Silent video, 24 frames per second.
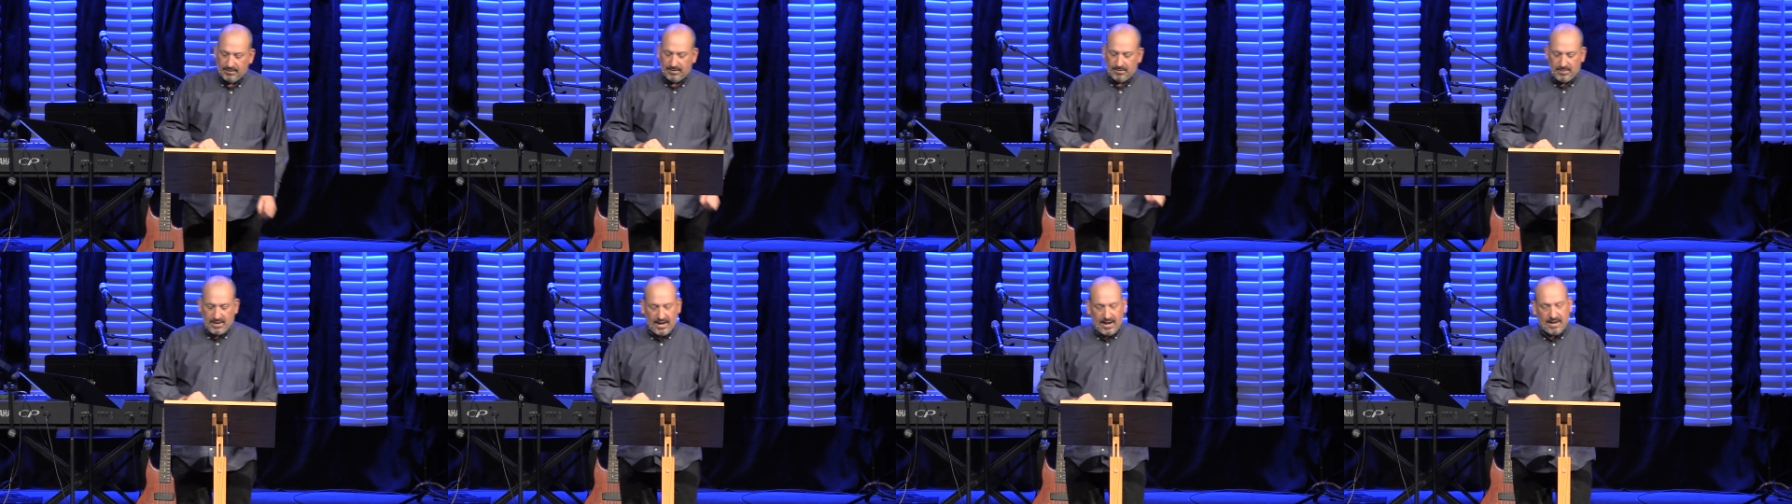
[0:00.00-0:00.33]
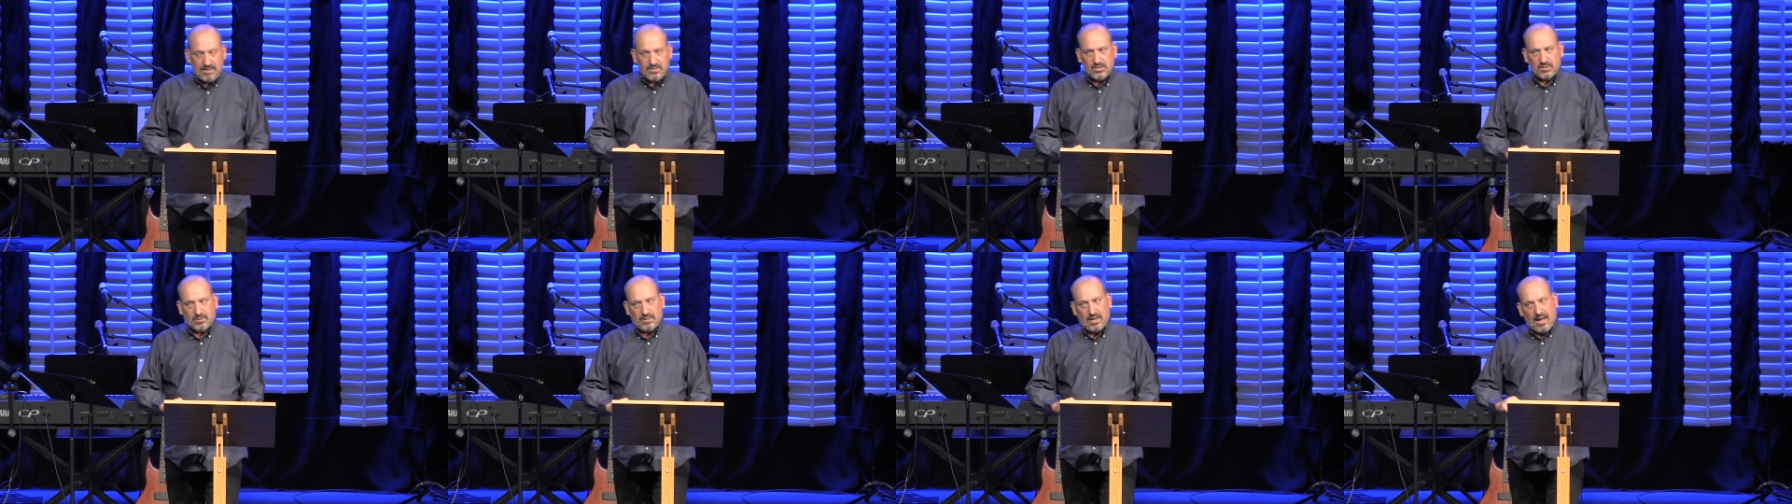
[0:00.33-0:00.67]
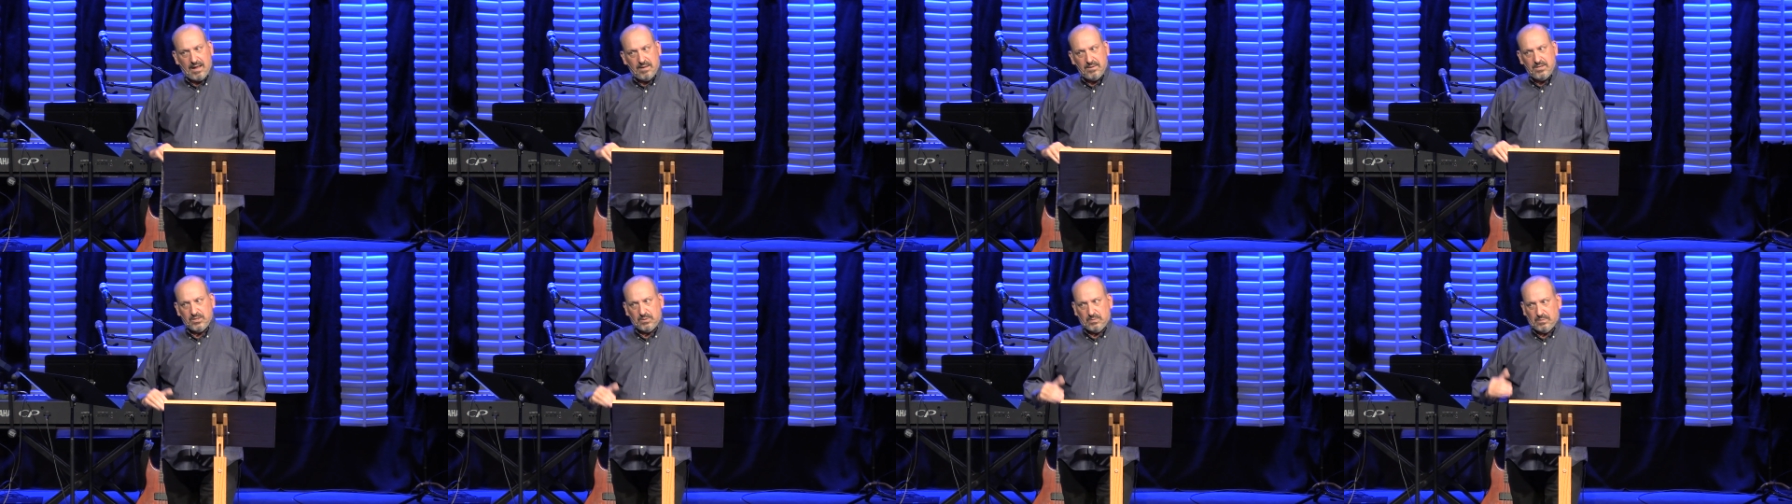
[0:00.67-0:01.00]
Man, I just,
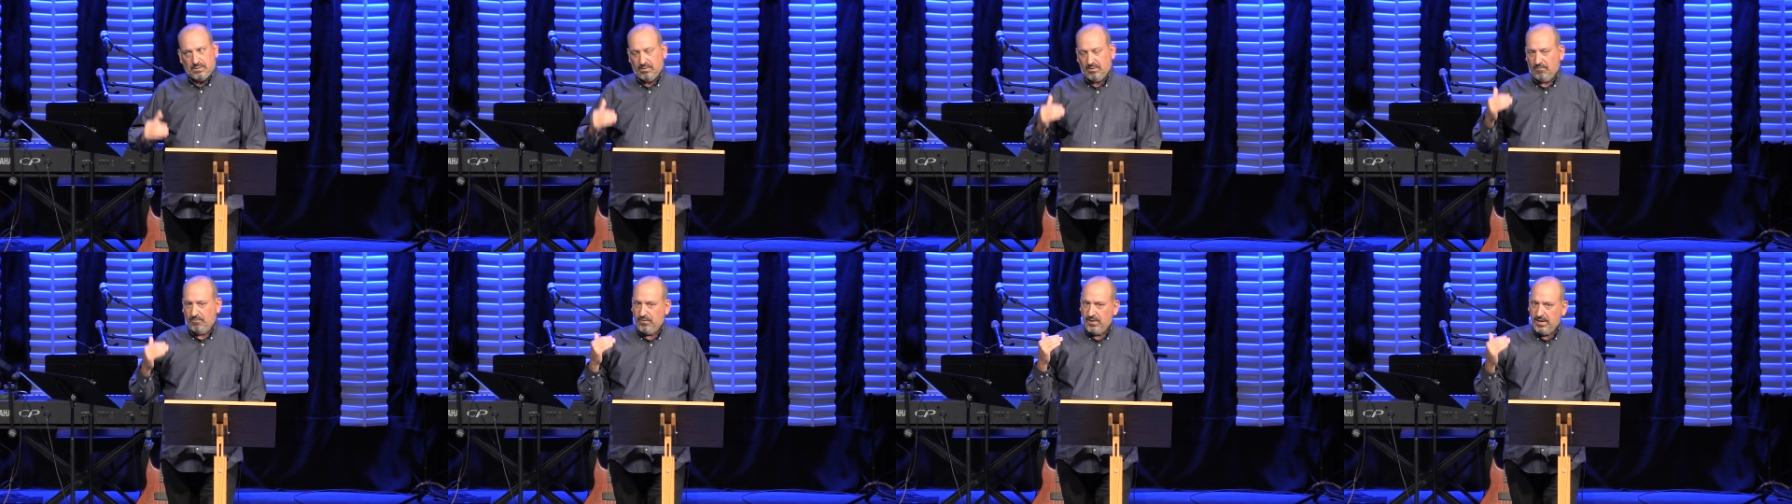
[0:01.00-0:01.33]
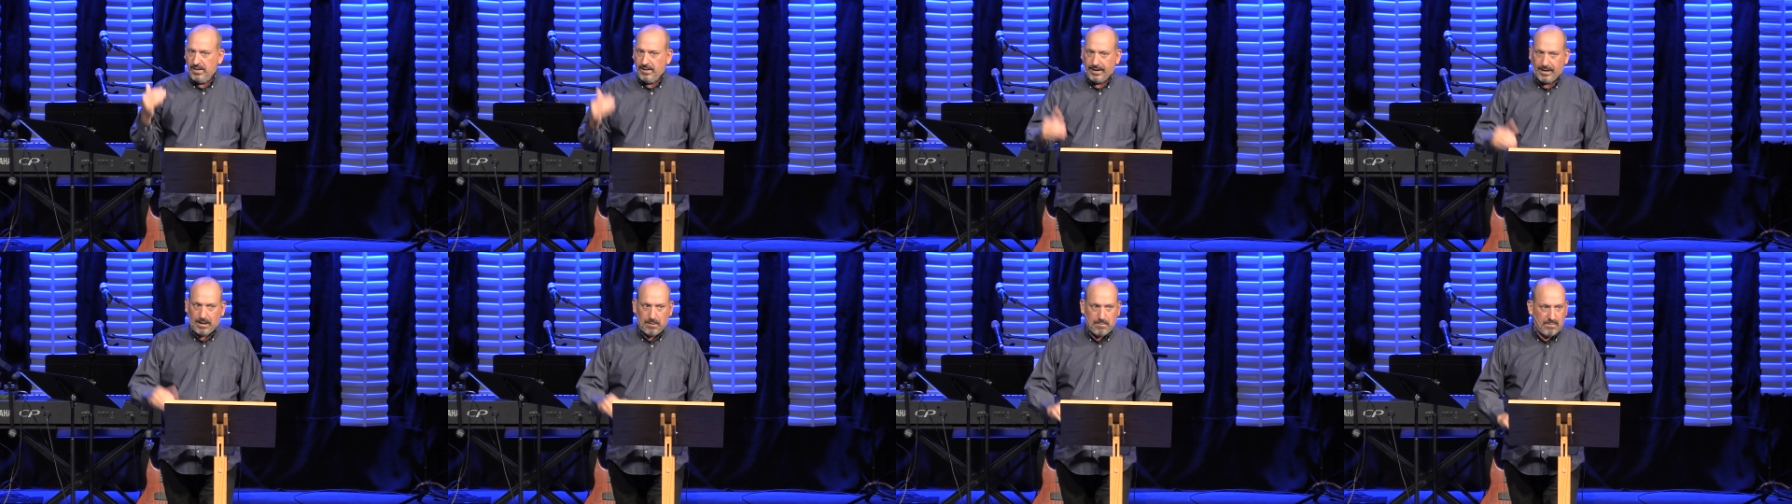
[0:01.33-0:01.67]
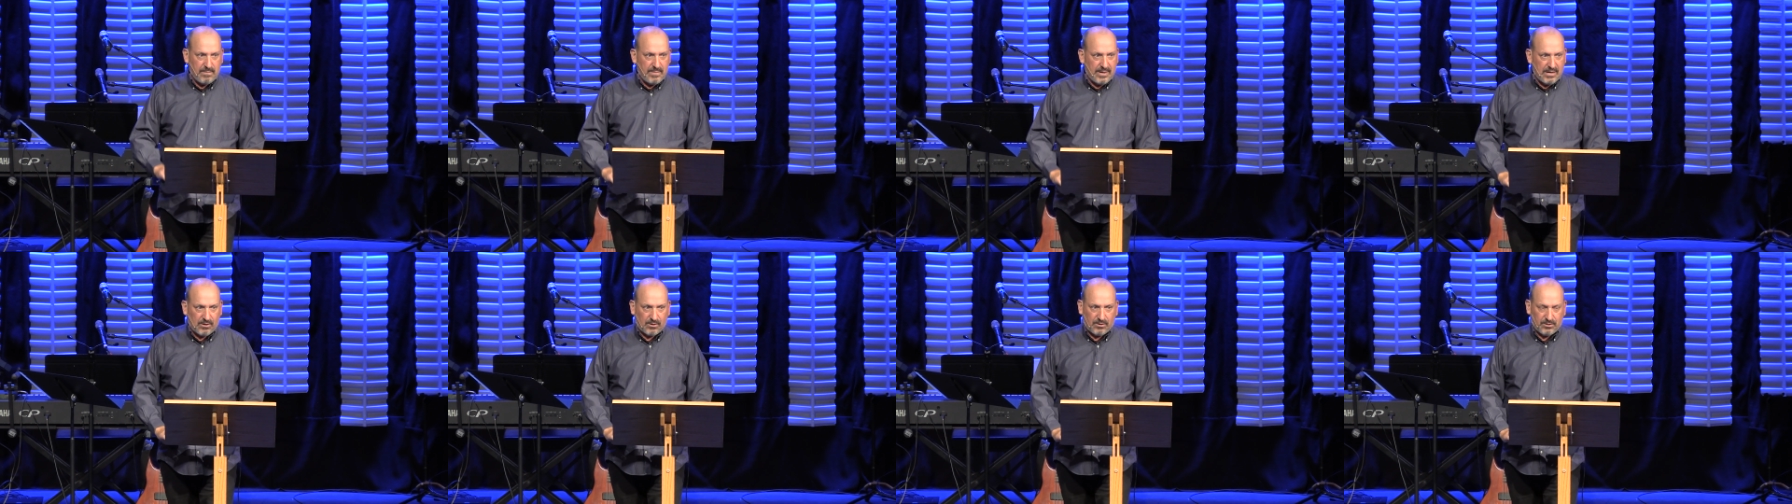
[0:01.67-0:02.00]
I just feel like a
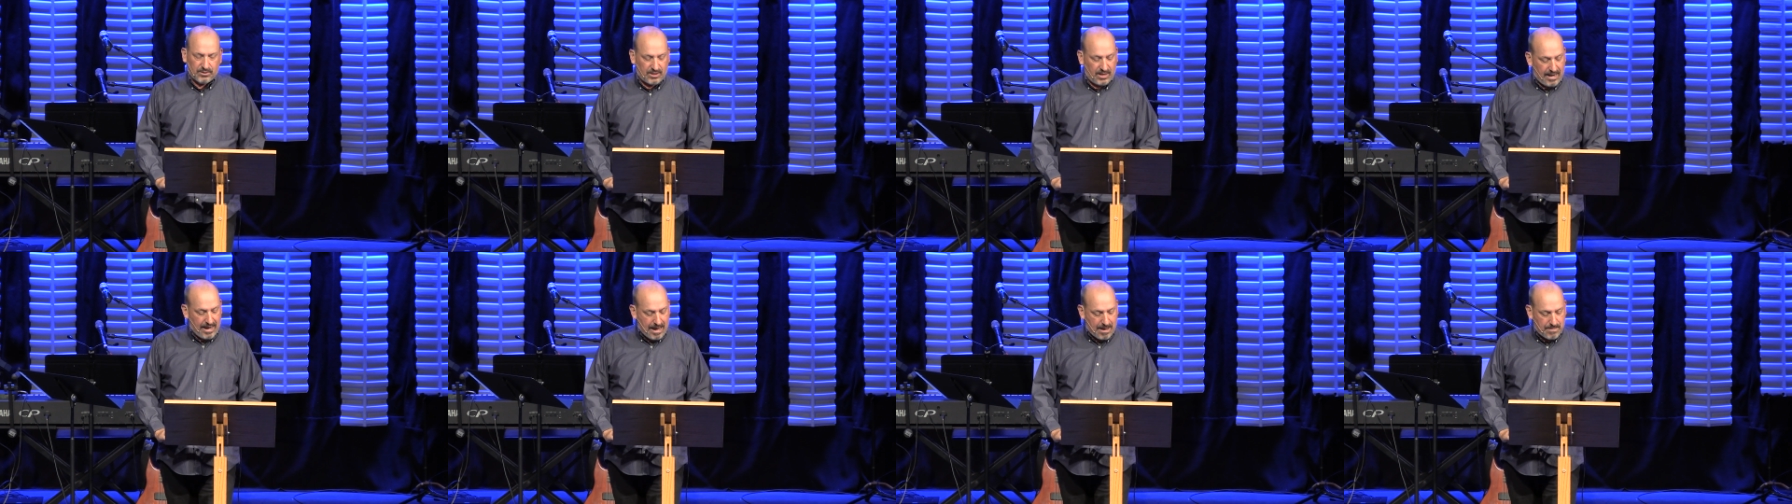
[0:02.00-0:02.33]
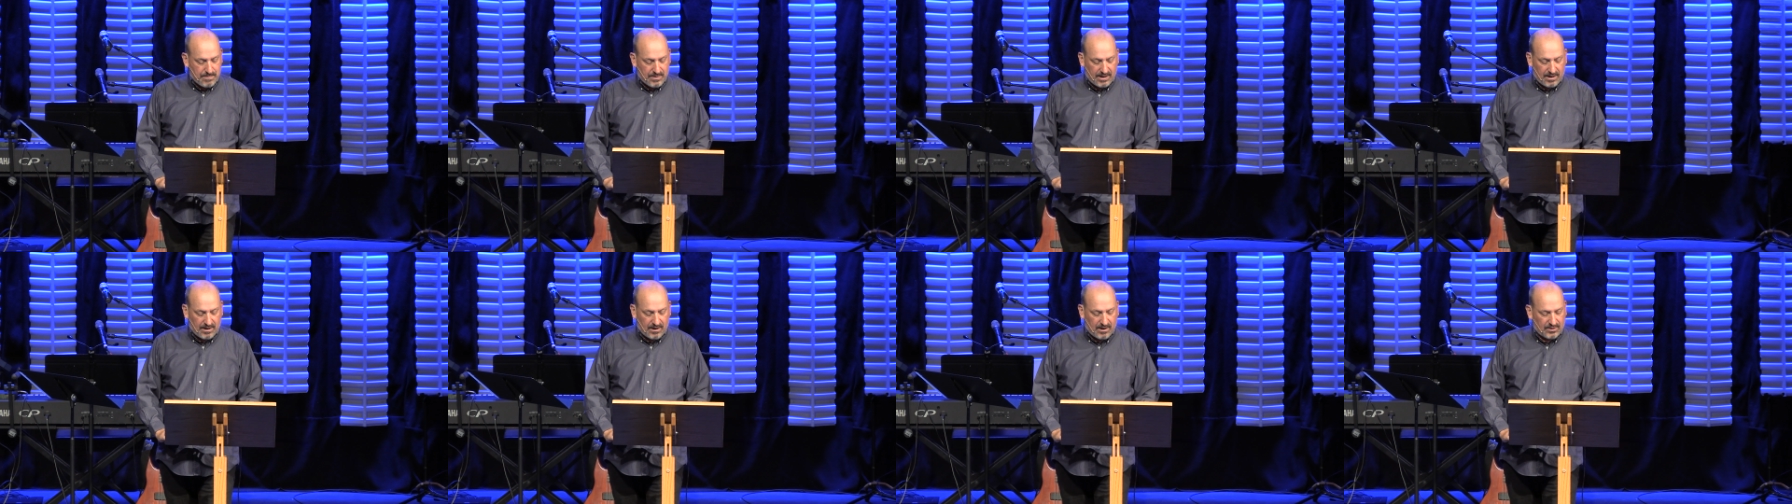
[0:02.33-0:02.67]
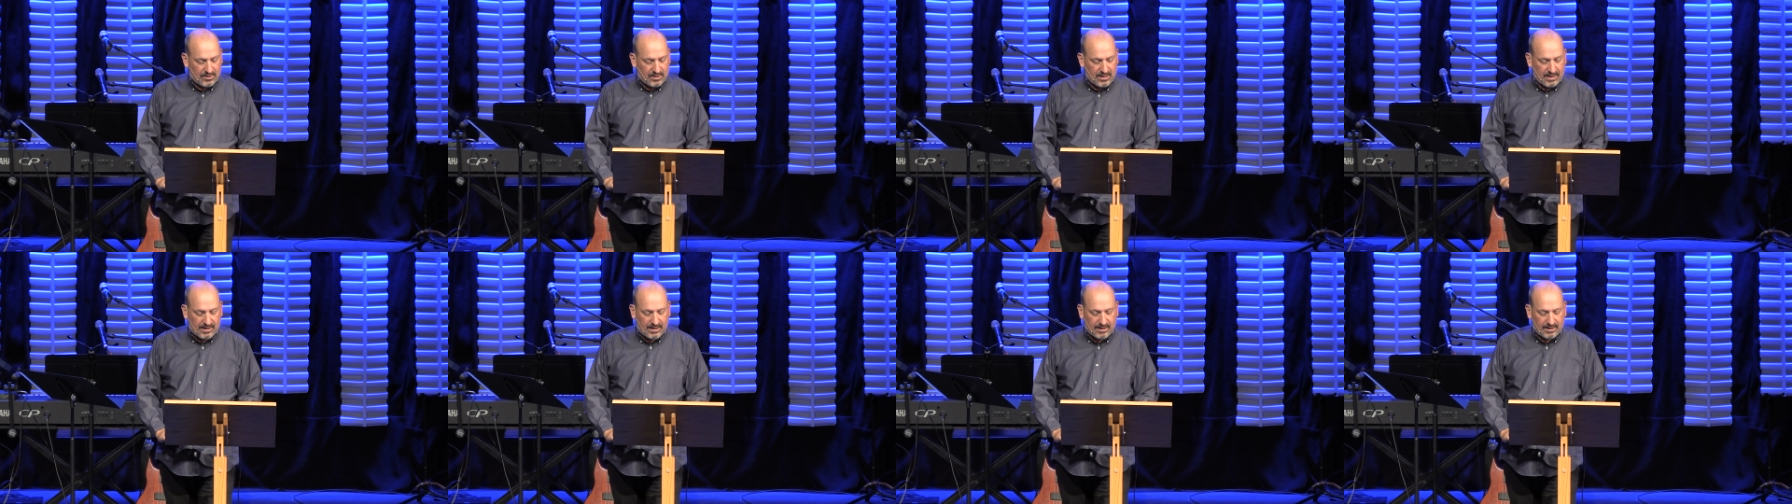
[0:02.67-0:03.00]
miracle is going to happen in our
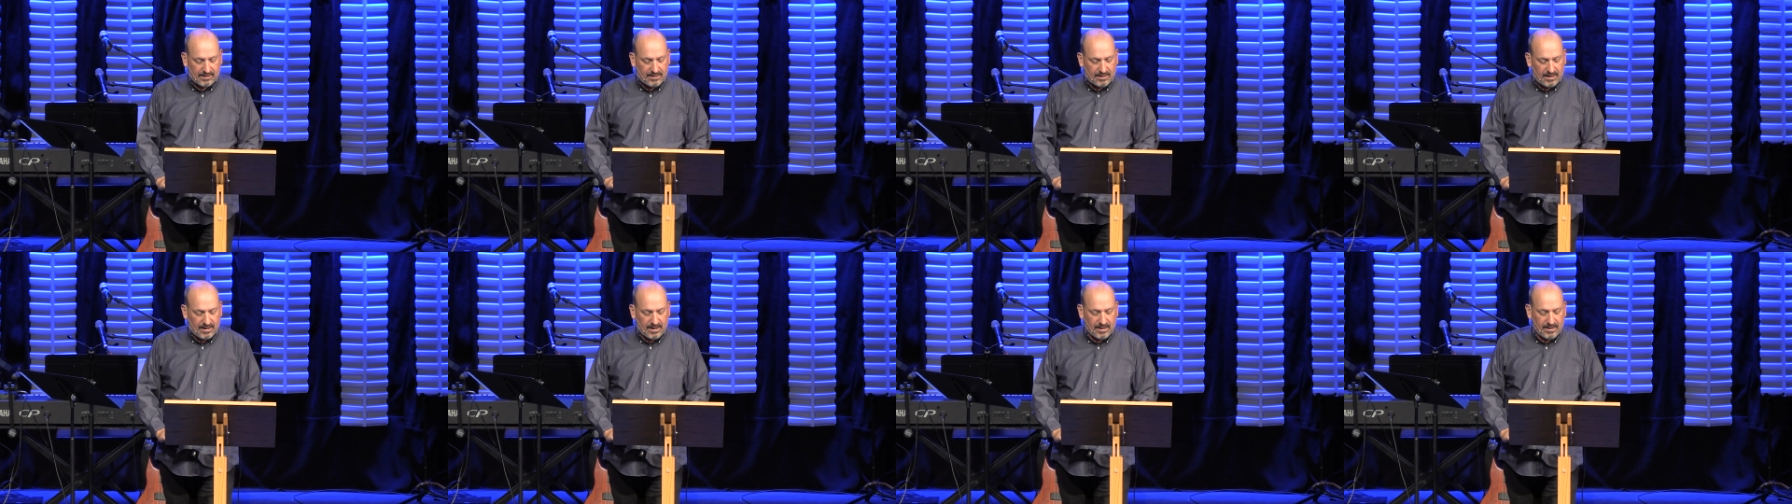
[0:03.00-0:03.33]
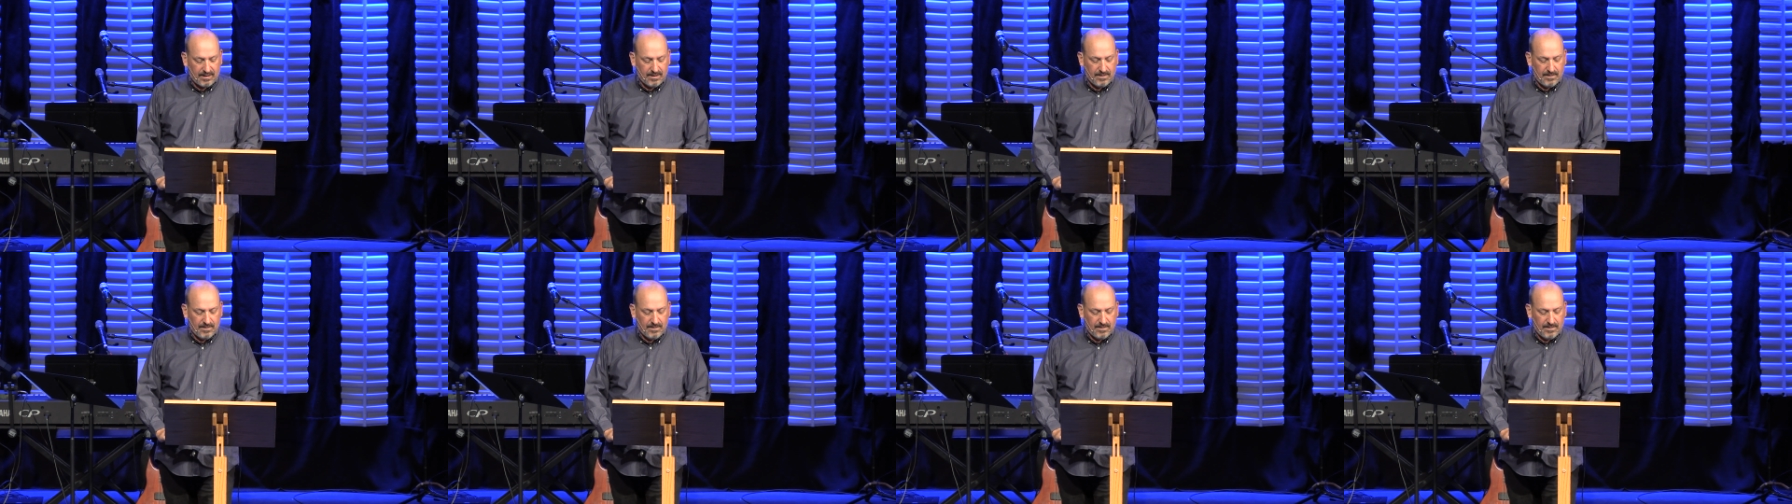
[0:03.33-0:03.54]
thinking today.